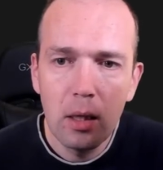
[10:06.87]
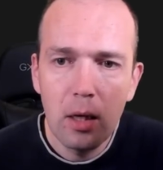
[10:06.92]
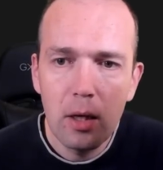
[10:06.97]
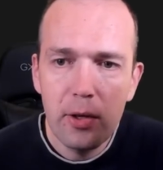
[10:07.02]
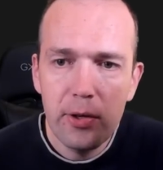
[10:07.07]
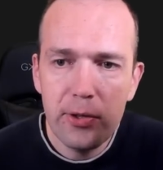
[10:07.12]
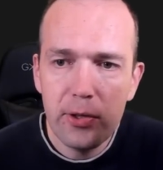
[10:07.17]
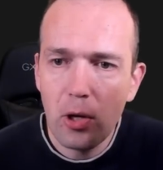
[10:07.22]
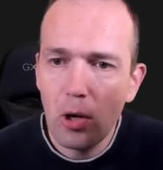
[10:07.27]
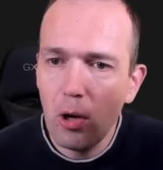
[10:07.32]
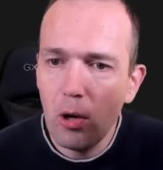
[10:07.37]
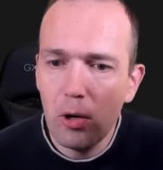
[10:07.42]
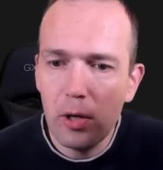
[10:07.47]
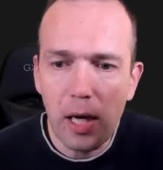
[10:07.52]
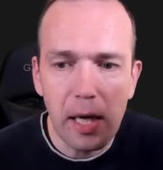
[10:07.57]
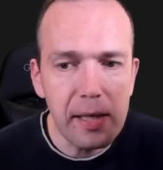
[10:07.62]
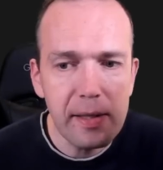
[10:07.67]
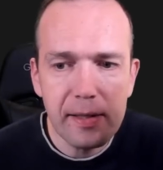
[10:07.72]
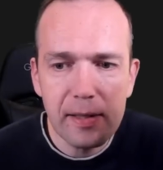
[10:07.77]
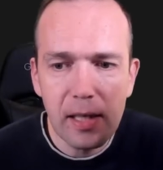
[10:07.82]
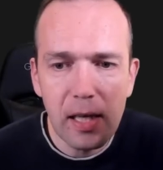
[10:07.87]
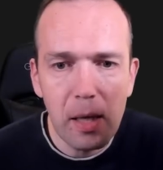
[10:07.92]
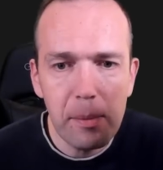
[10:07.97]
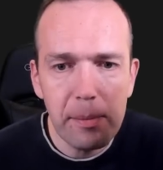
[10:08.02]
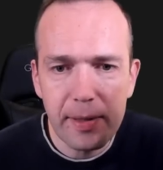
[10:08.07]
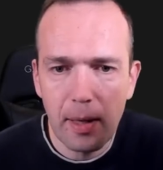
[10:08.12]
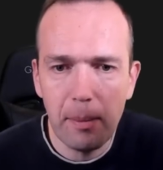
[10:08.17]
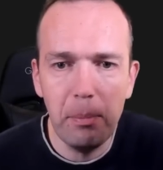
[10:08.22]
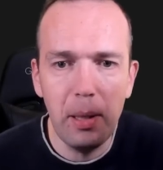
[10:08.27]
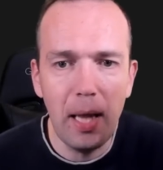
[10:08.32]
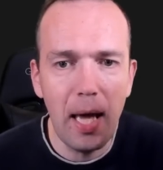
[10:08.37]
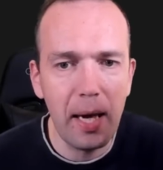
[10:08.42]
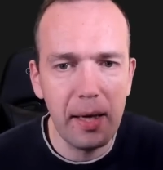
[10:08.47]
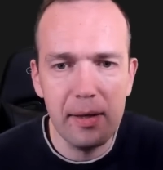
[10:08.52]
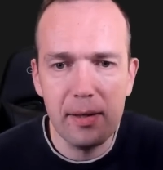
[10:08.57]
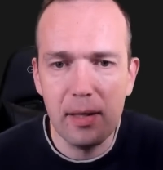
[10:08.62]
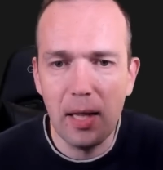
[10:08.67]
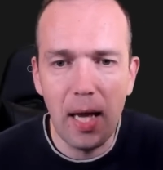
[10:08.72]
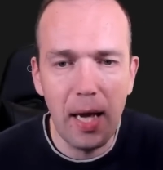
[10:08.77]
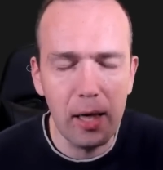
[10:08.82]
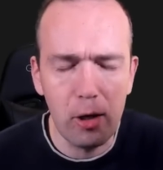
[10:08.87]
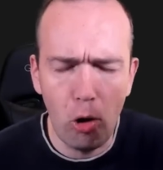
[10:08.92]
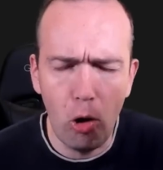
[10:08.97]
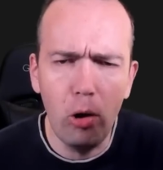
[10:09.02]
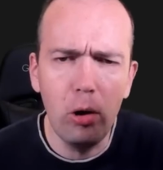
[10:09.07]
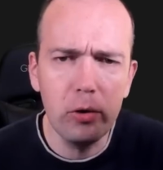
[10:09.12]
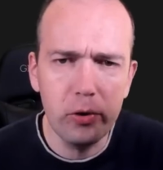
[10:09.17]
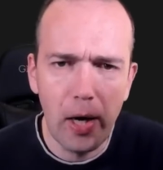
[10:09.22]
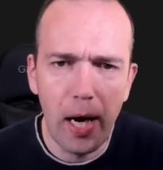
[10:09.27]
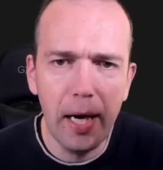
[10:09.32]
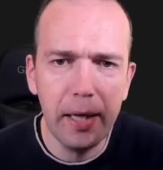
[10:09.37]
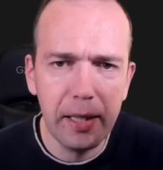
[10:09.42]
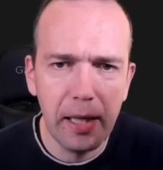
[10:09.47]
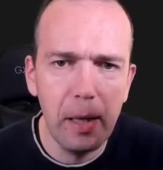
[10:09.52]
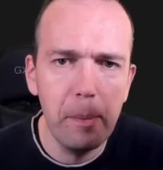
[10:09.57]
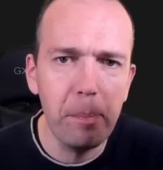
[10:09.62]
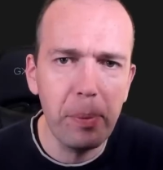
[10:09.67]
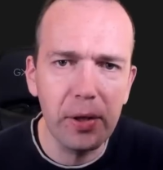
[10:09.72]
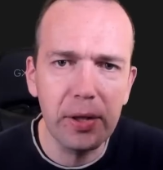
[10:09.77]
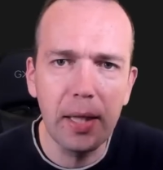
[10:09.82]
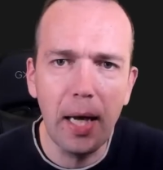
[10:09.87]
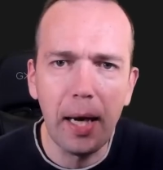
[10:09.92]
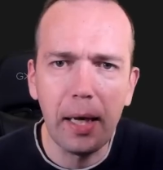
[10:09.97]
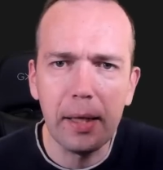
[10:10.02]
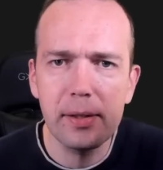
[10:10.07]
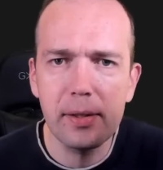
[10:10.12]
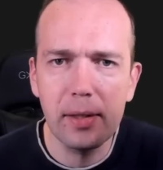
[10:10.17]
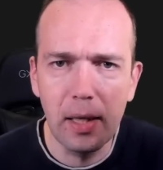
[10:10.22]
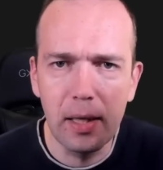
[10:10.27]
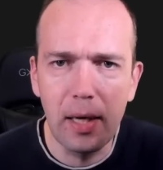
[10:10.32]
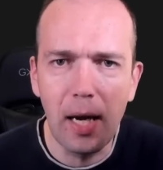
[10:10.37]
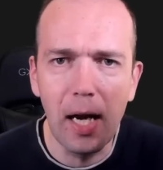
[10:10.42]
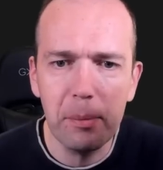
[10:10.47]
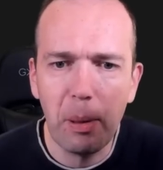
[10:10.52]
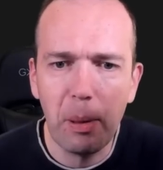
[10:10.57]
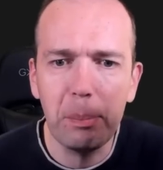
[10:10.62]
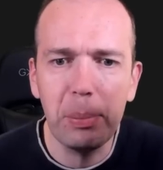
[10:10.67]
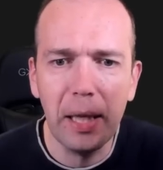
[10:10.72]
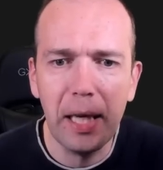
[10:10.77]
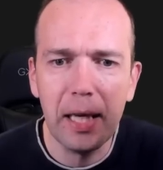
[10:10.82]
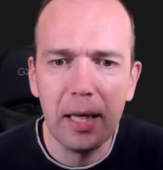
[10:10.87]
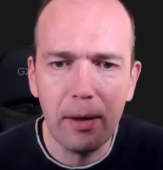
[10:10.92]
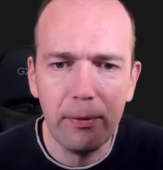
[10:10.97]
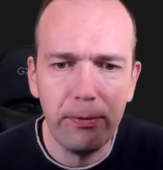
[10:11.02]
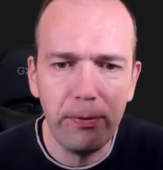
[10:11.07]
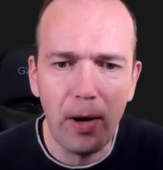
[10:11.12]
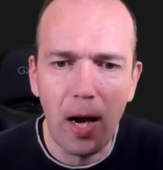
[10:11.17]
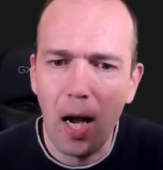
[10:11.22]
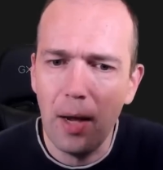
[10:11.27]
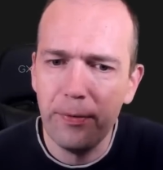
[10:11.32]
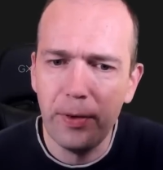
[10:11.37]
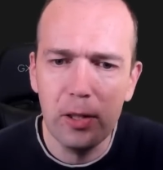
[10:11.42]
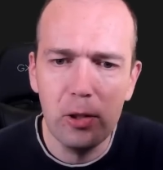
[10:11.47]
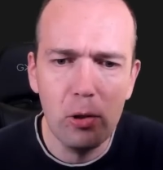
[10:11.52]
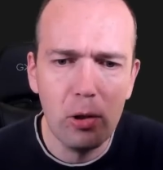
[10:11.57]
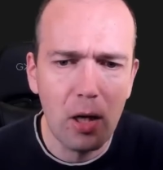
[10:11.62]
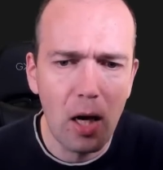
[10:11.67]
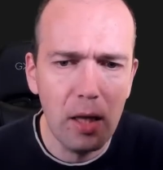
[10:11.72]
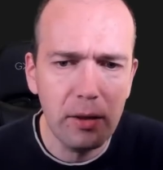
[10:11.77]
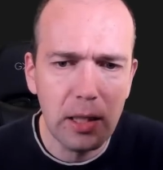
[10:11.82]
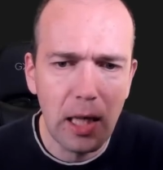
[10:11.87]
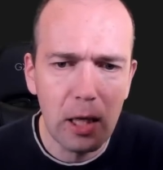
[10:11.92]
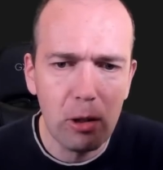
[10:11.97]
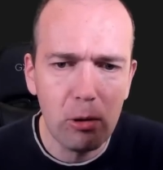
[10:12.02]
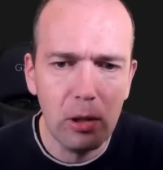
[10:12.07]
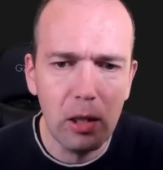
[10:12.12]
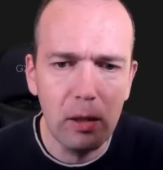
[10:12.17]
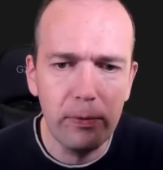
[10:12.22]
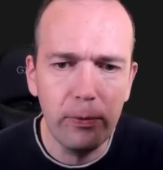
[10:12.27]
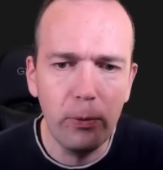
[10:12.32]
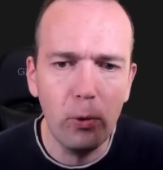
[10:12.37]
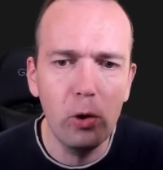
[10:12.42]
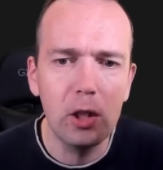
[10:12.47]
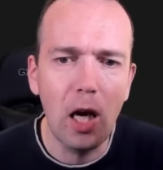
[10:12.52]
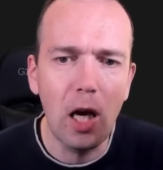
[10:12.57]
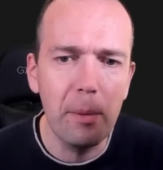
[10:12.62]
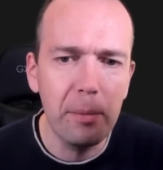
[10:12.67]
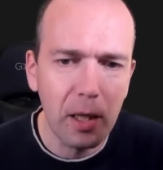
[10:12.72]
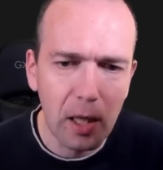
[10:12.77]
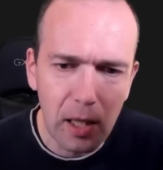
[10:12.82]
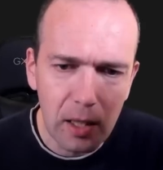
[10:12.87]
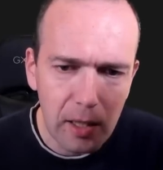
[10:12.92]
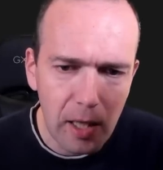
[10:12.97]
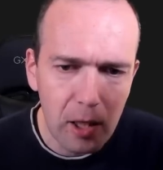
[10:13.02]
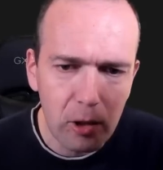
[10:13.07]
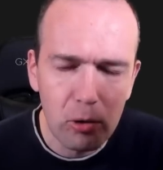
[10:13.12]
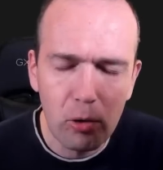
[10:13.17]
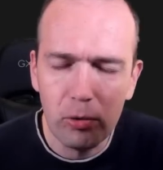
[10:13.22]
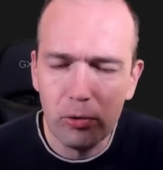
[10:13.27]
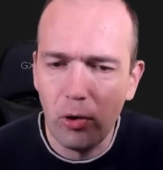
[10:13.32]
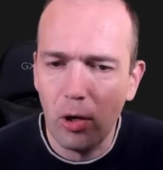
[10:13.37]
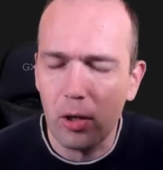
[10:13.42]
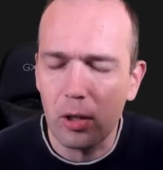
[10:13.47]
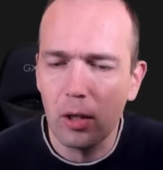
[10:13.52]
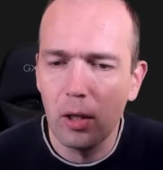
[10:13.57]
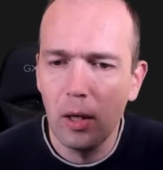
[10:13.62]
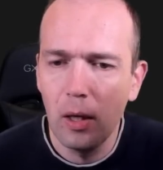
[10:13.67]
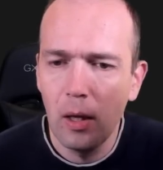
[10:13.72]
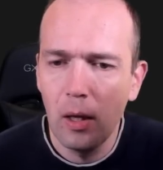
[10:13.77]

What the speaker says: So it seems that black is like, all right, he protects the knight by playing f5, and you can't take on e4, I'm going to take your rook.